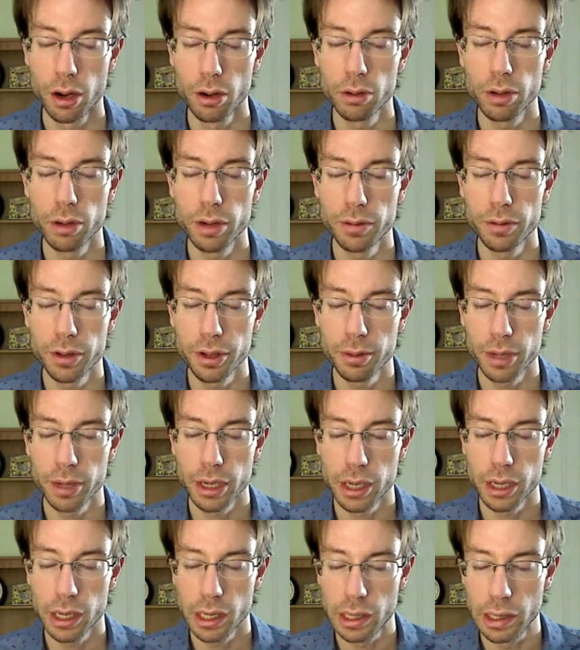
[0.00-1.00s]
everything we
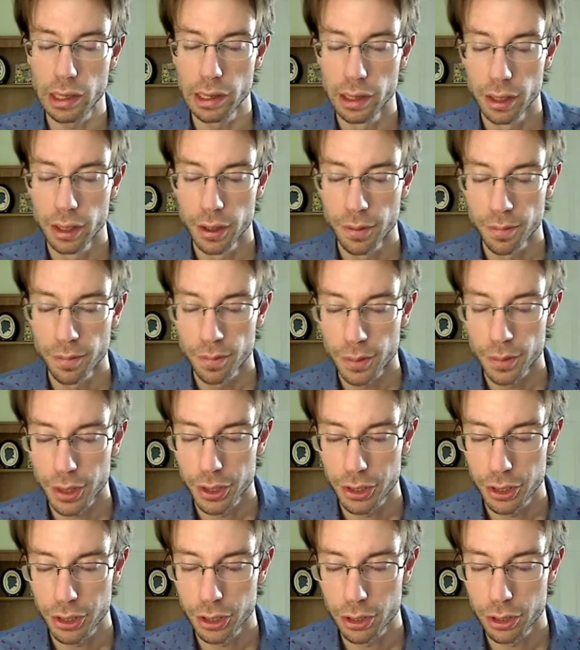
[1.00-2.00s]
need
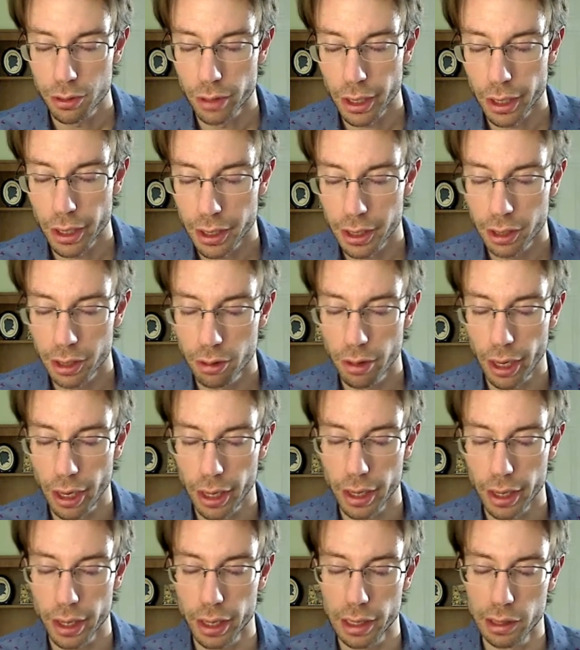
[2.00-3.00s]
is just right here,
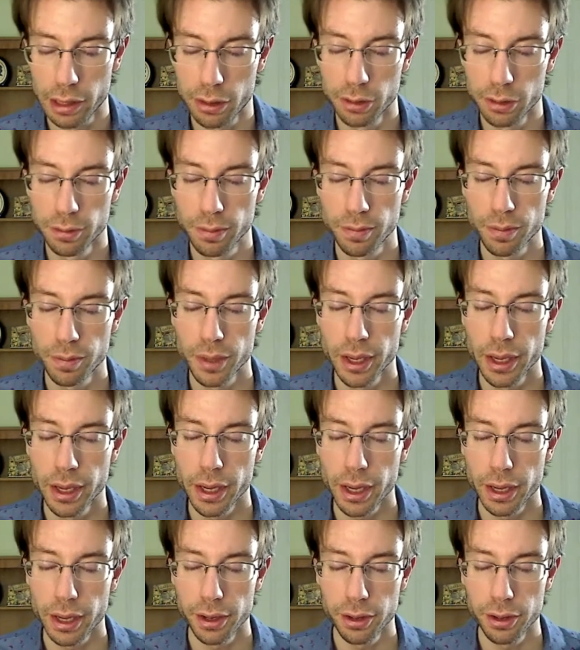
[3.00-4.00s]
right now,
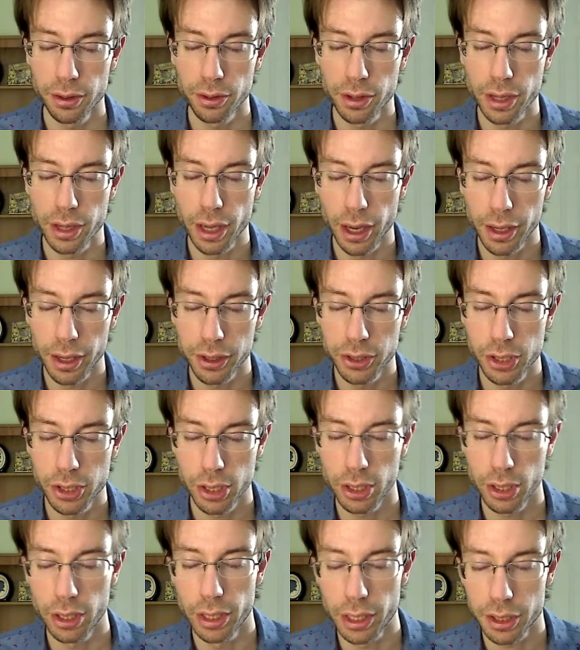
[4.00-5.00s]
and it'll guide us to
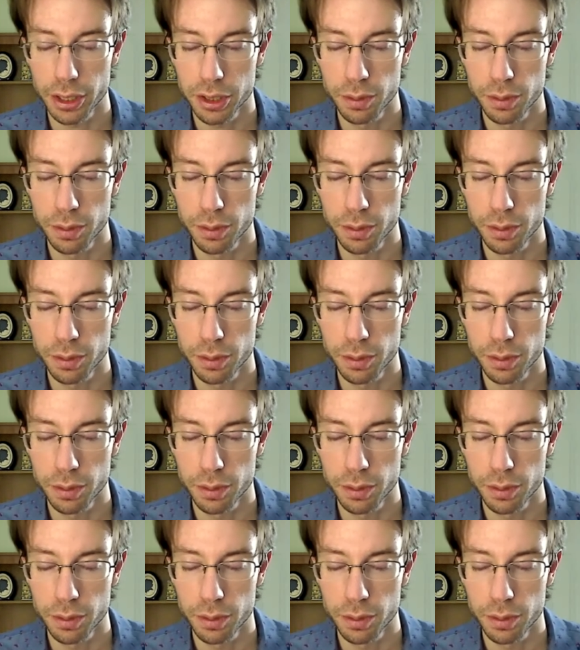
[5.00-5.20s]
the next